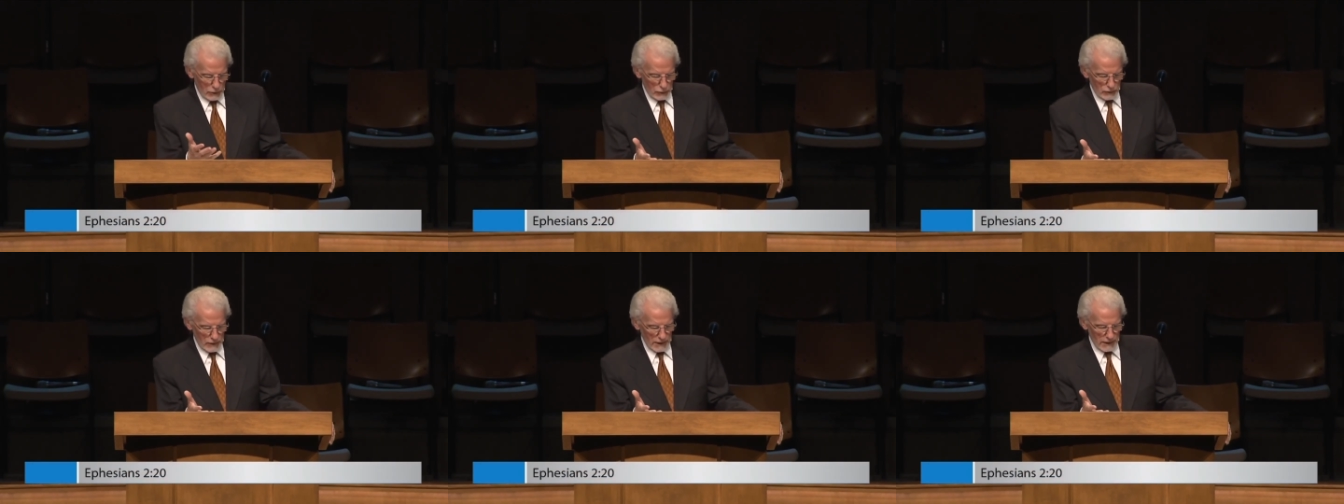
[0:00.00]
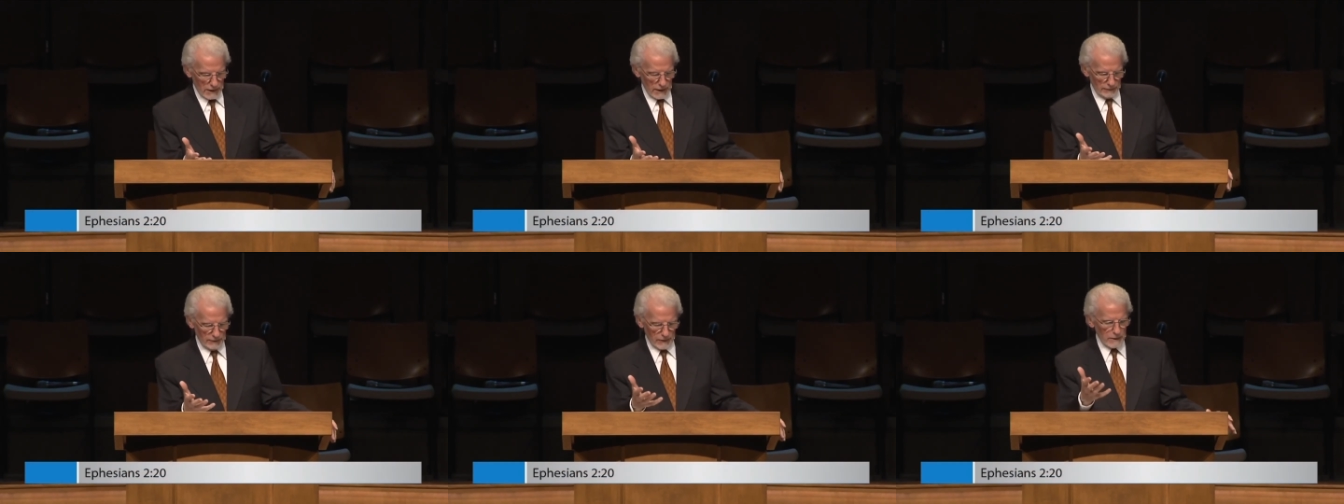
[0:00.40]
using a
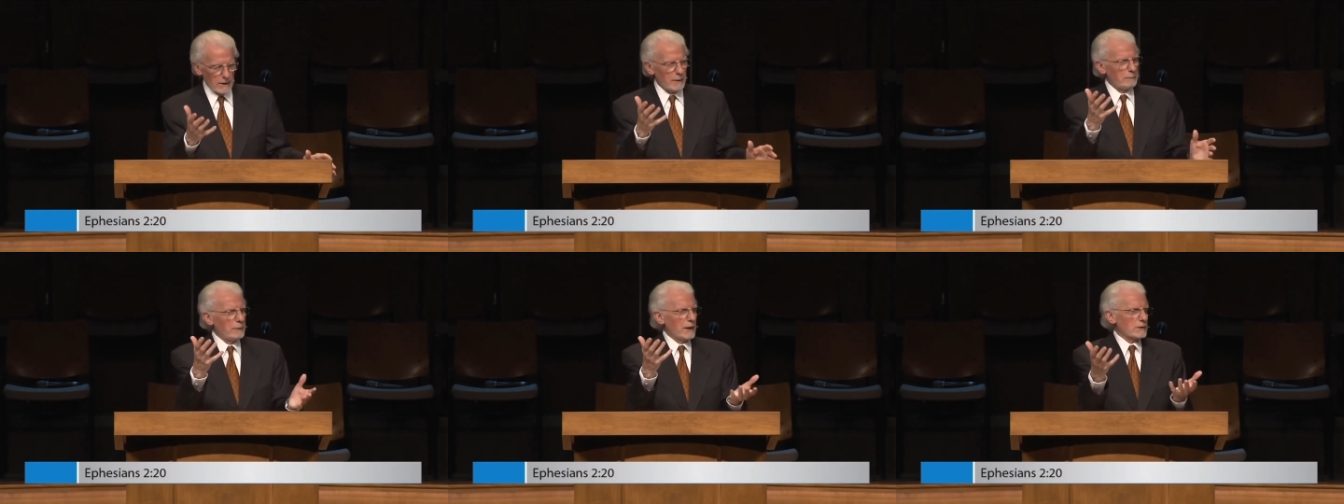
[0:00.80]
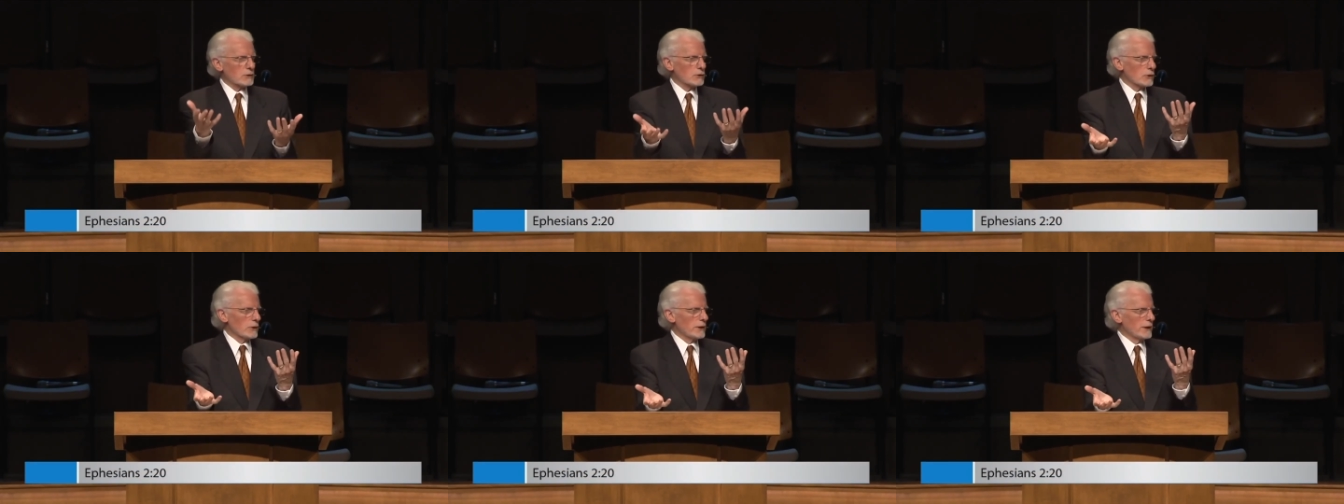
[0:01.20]
different
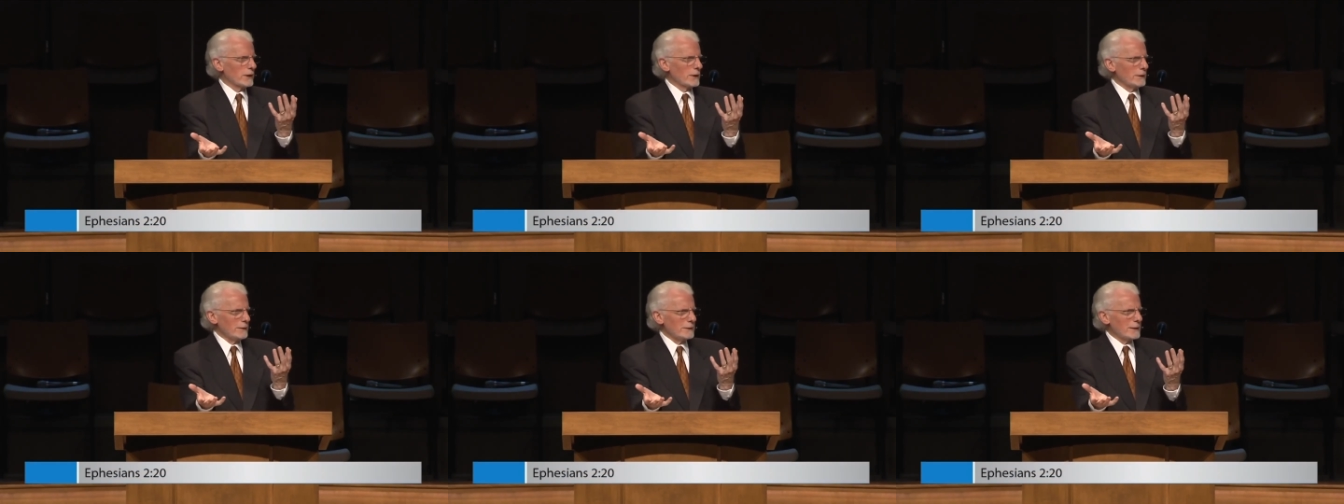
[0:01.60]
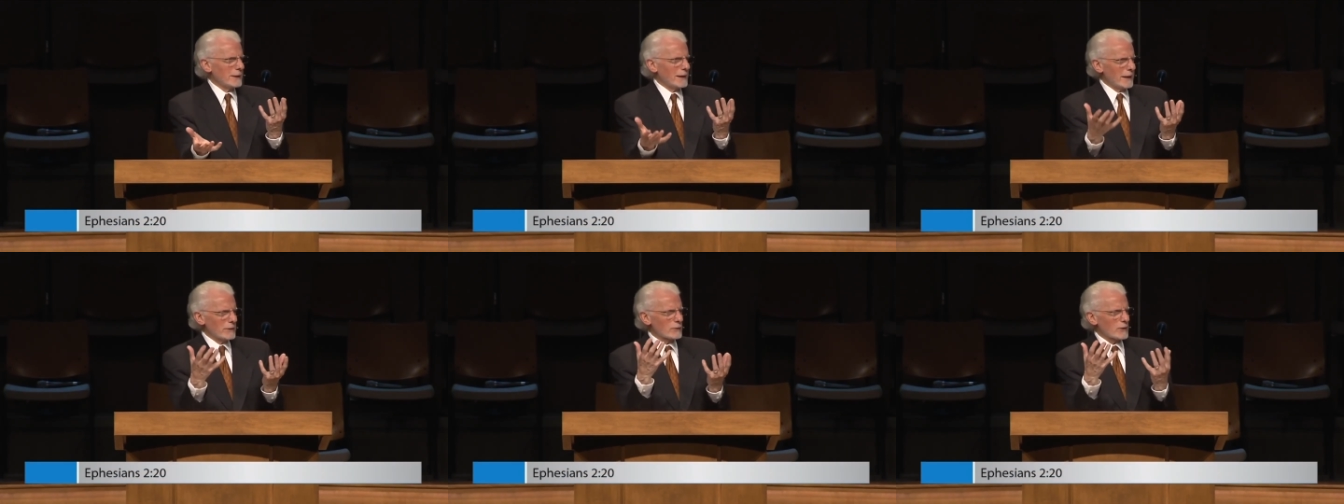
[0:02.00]
picture here.
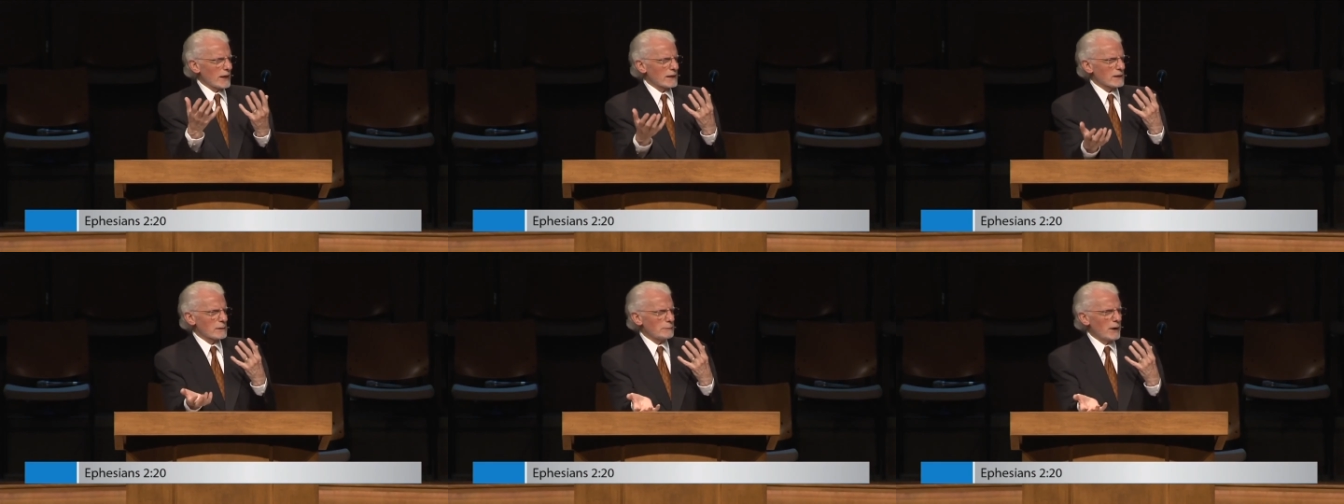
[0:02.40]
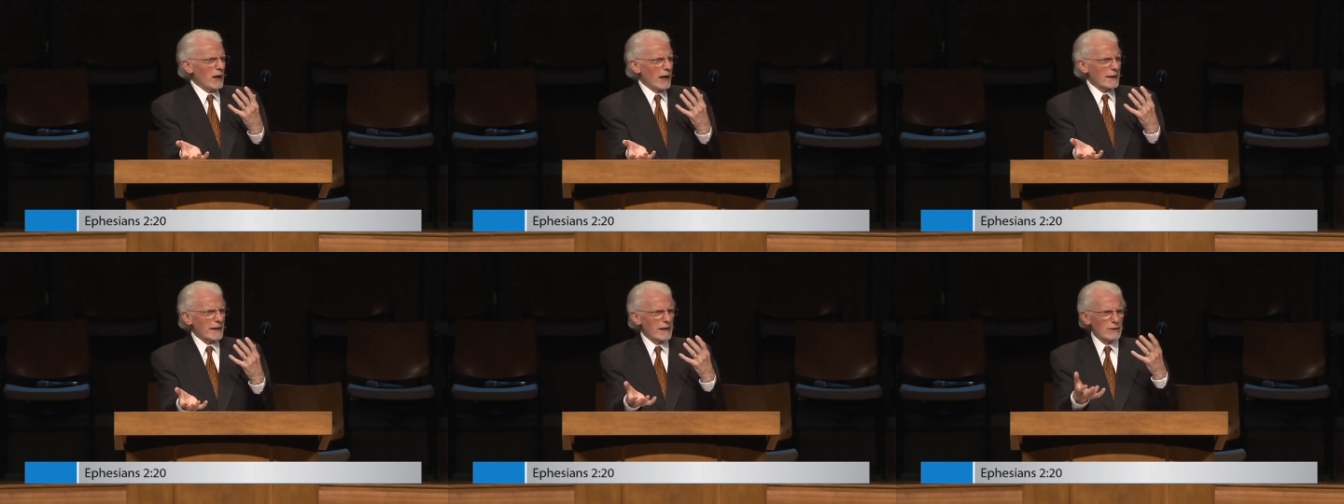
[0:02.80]
Instead of the
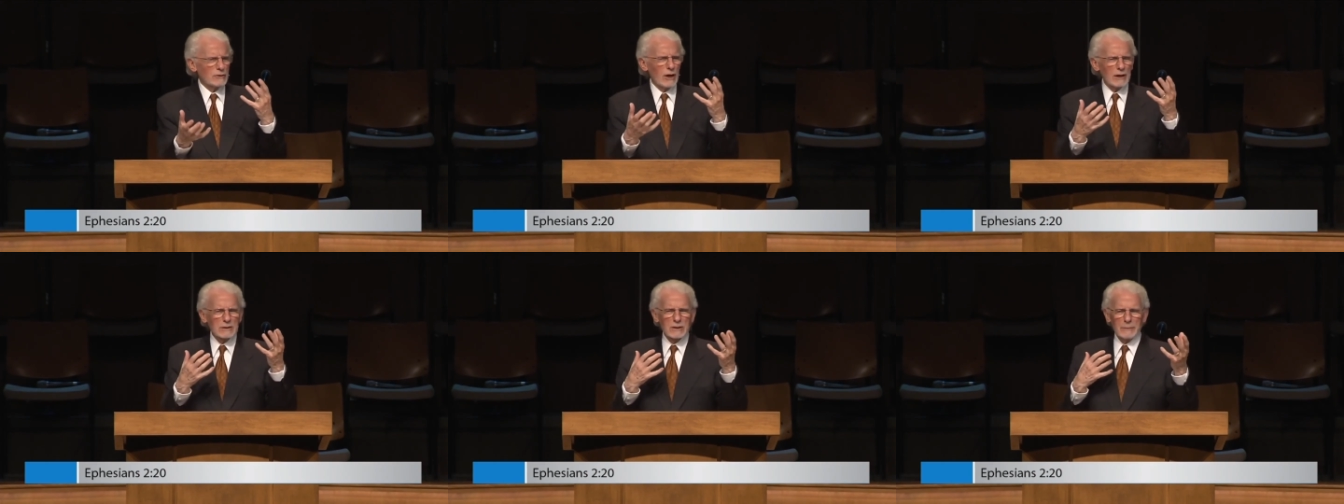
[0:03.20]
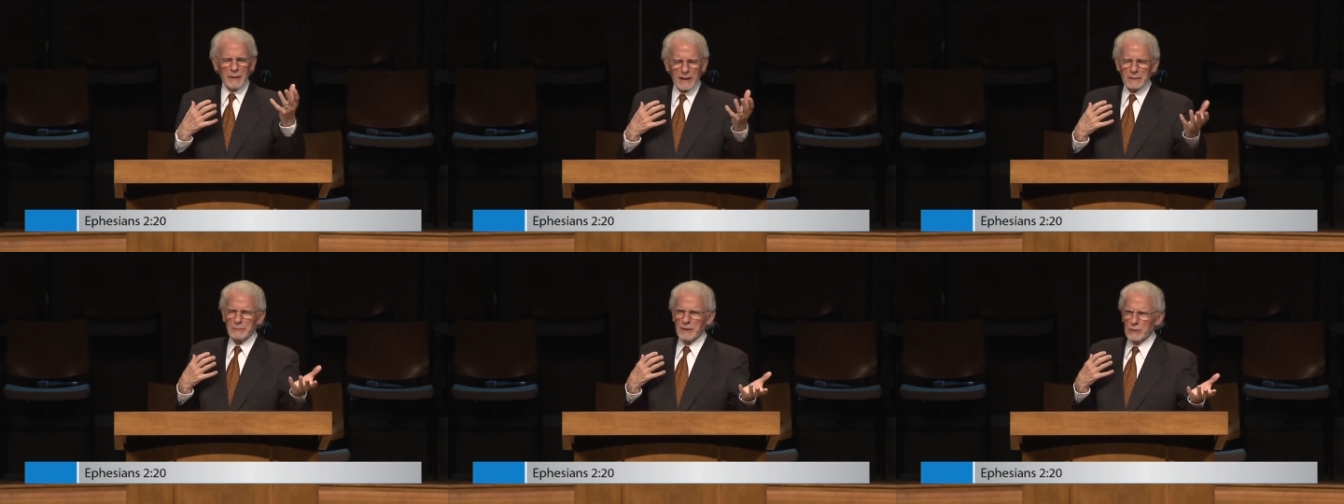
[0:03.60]
body, he talks
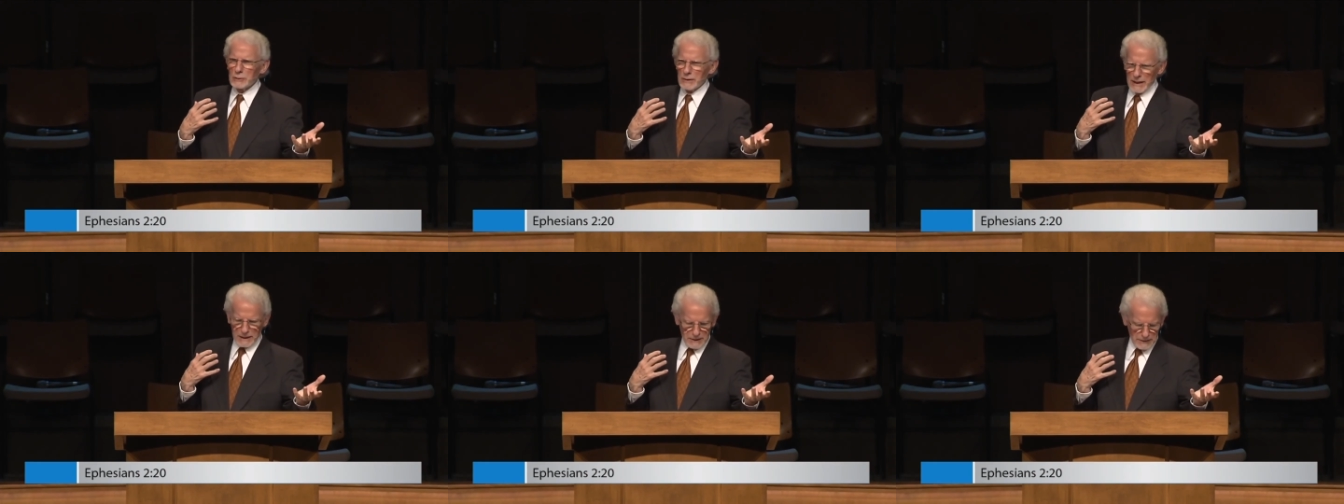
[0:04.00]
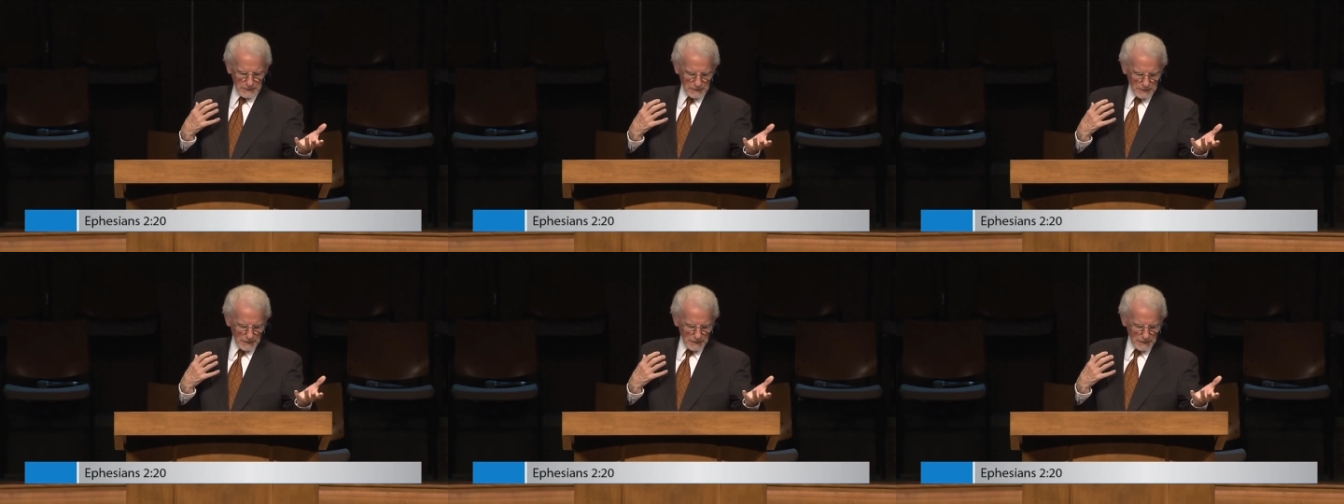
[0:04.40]
about a building.